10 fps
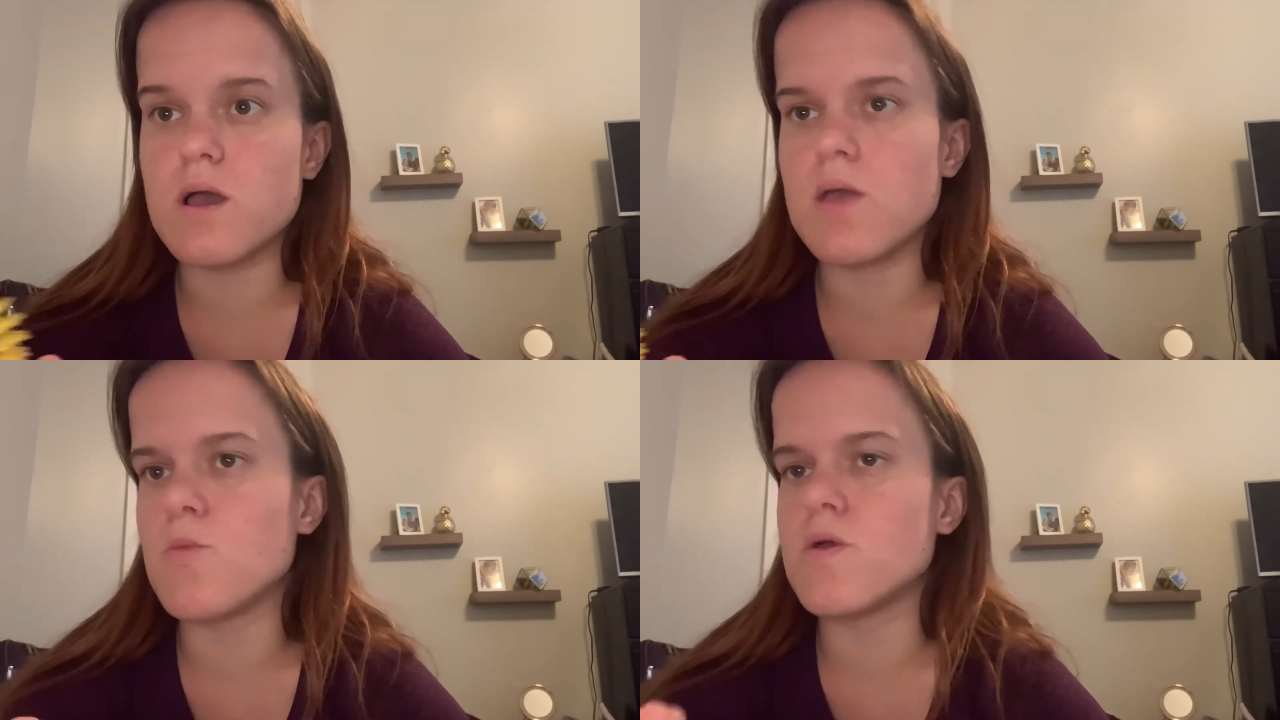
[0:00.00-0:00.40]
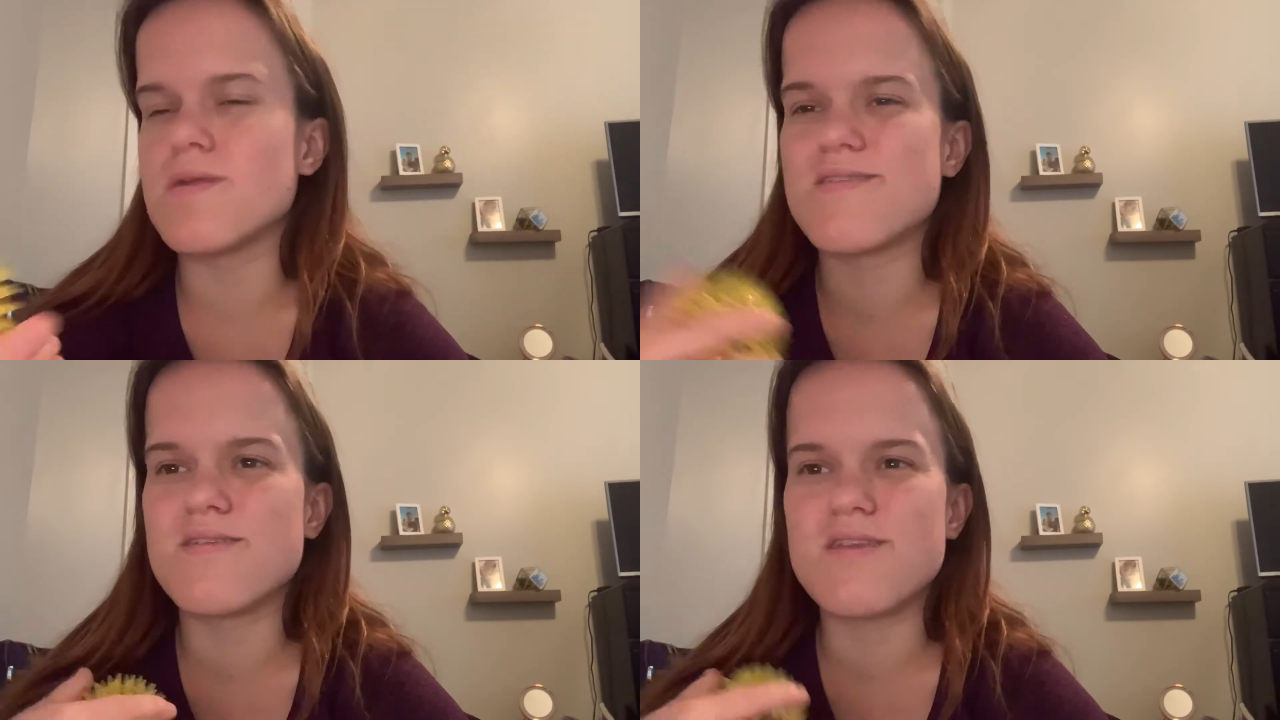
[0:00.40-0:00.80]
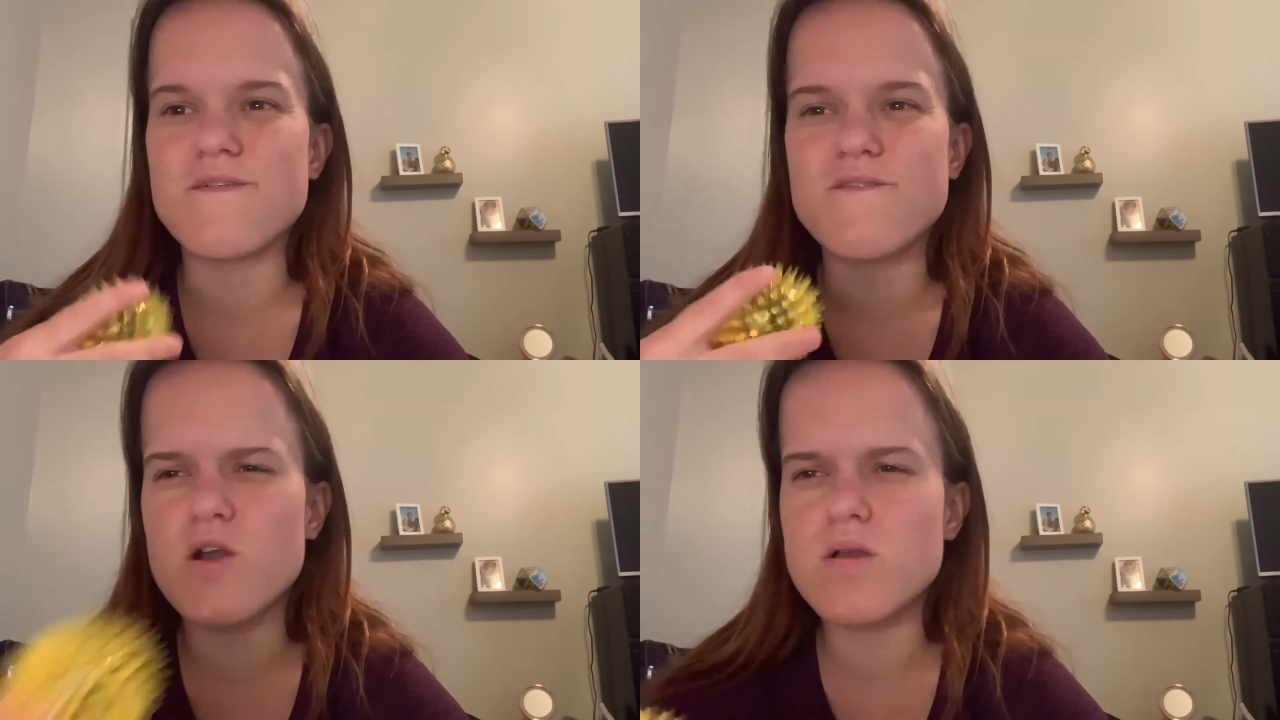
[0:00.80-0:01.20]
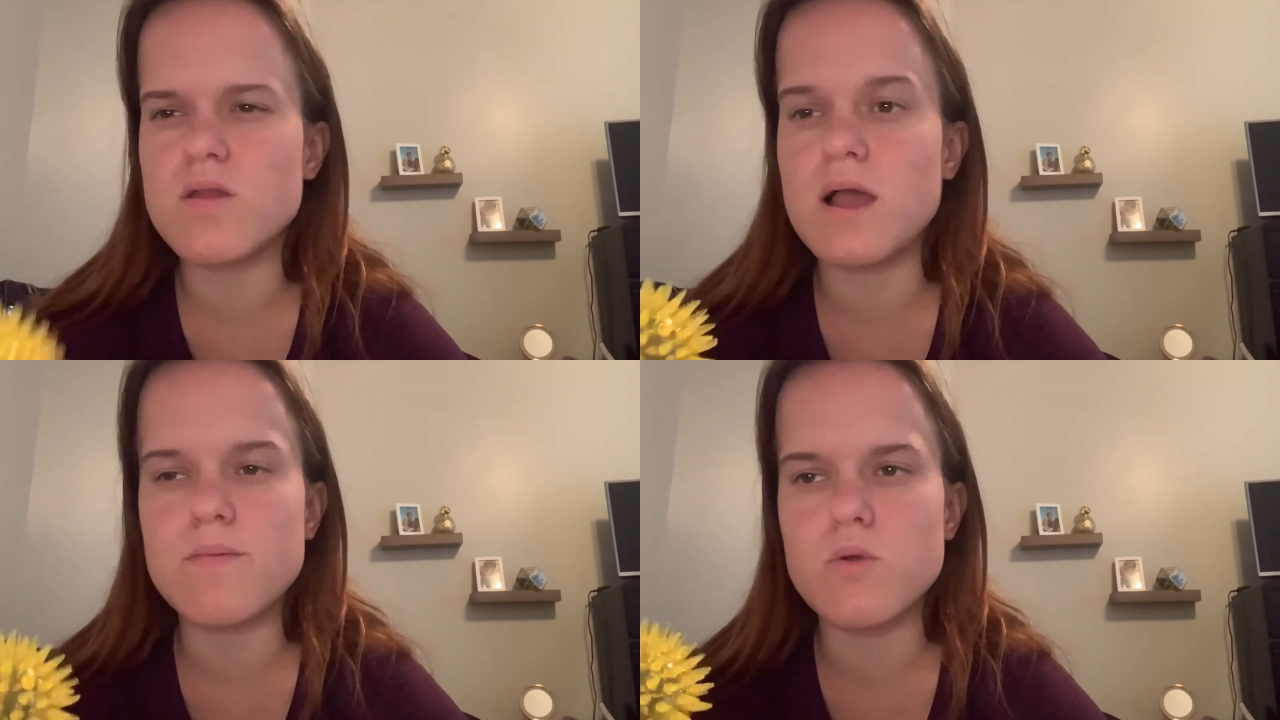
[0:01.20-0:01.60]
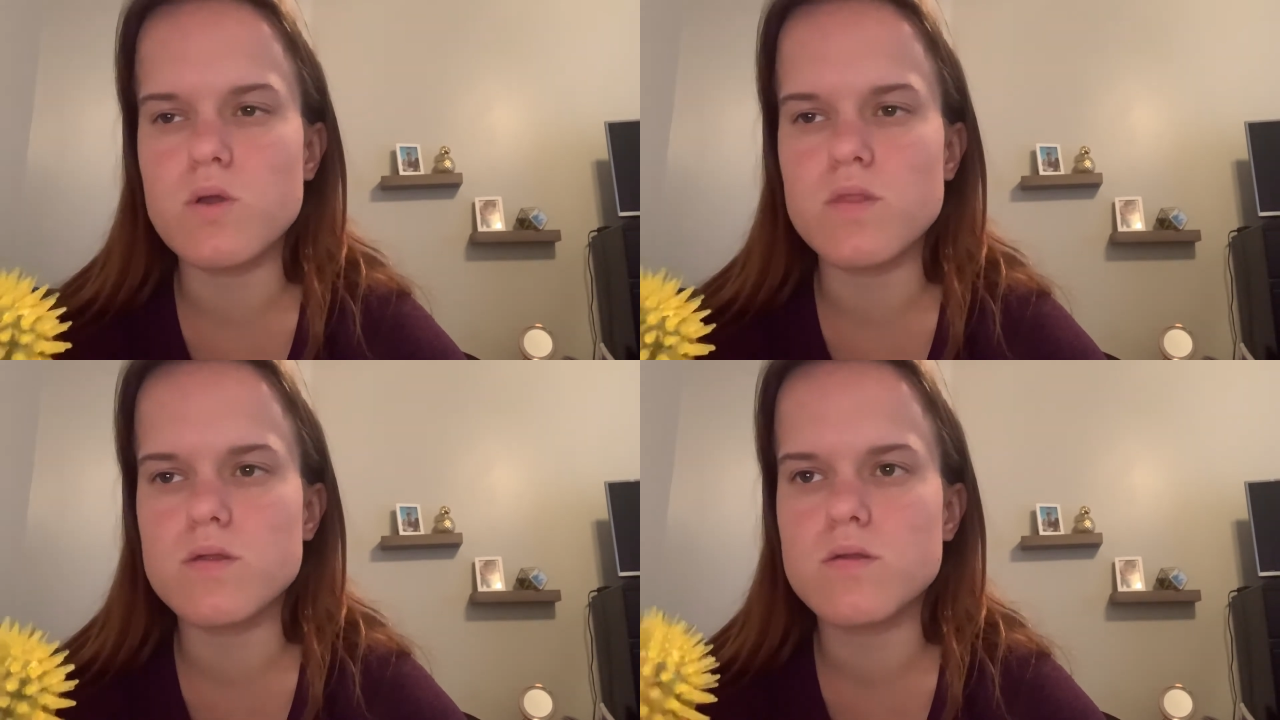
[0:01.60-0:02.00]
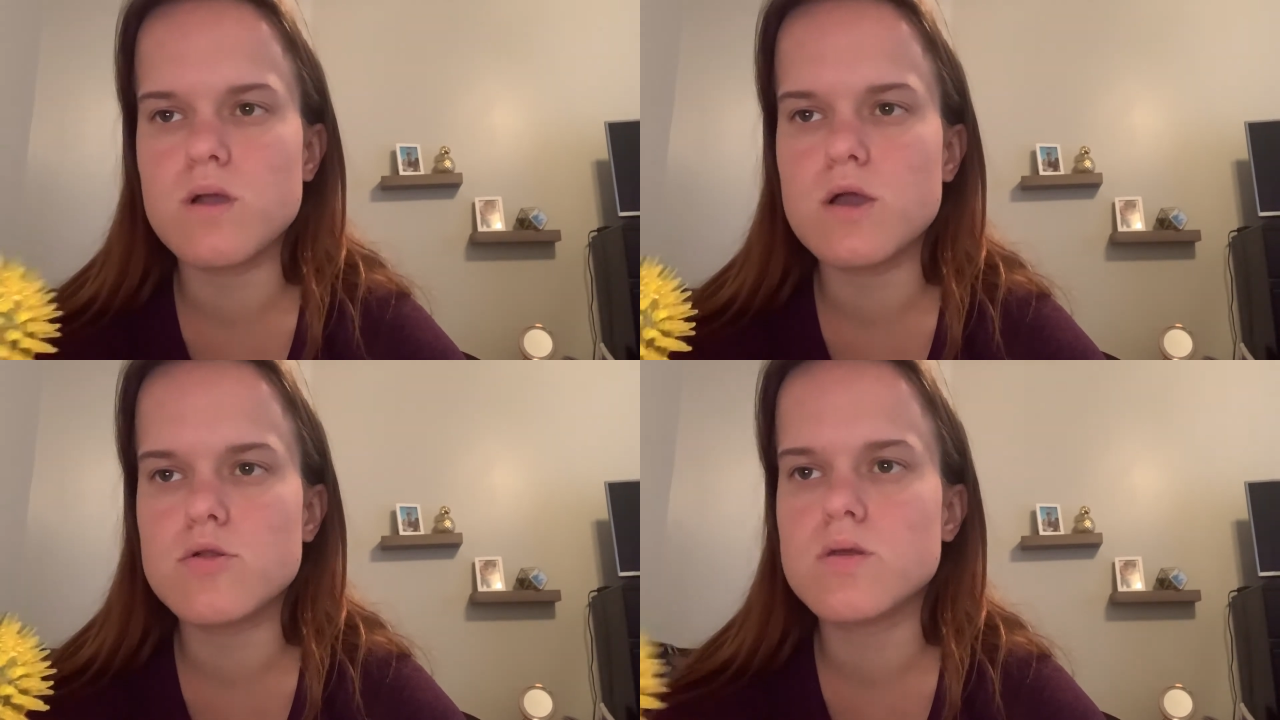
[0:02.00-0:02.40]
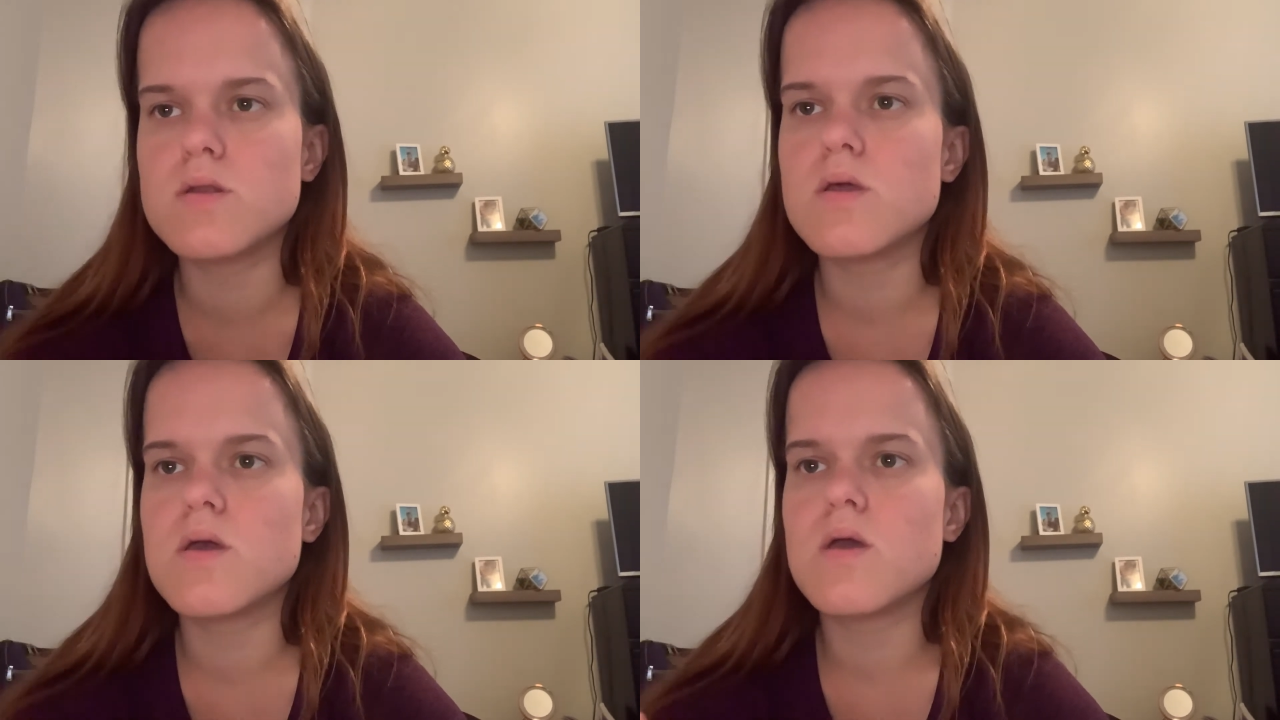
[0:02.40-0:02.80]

time or this is their first time doing this direction,